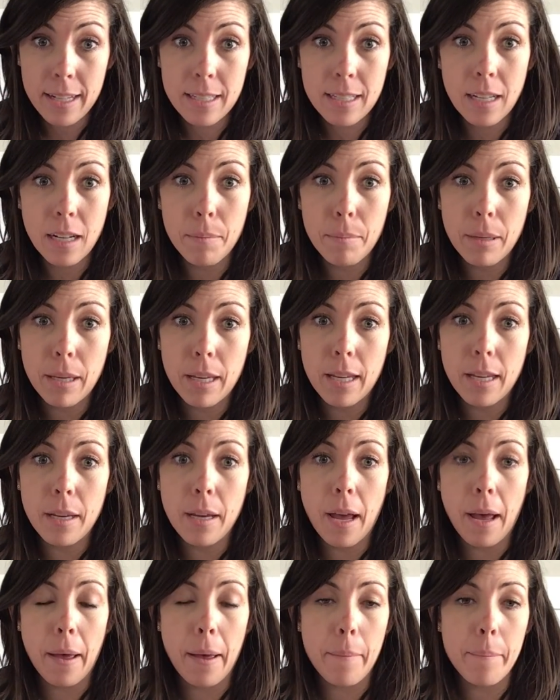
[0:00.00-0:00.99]
It's going to
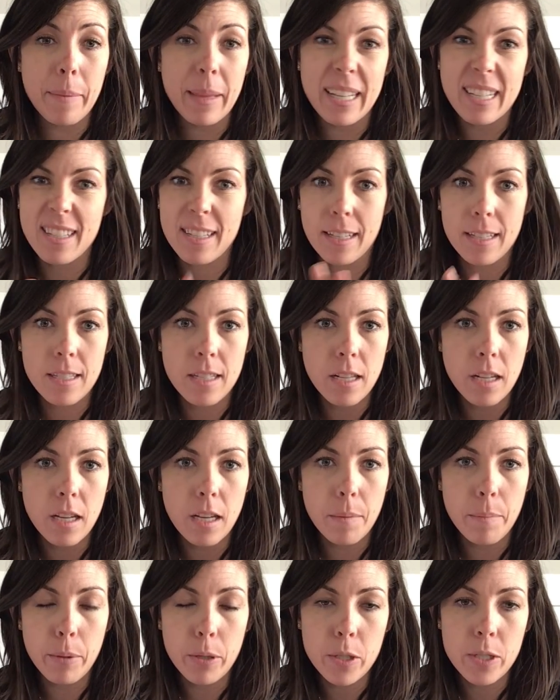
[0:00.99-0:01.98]
be like
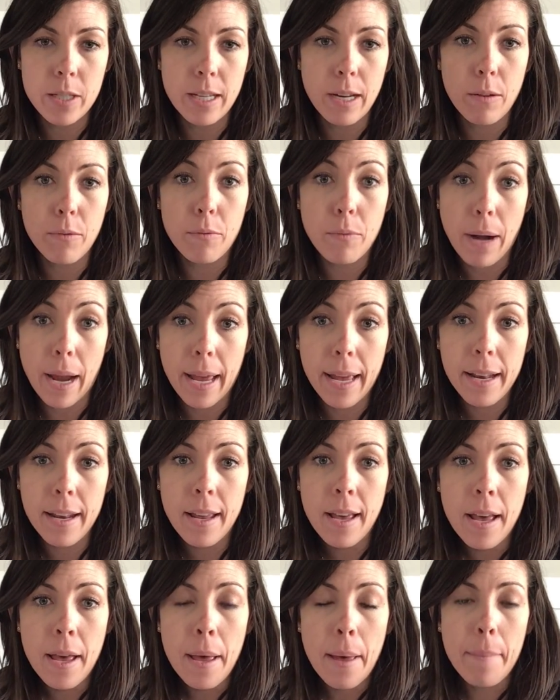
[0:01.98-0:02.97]
60% red,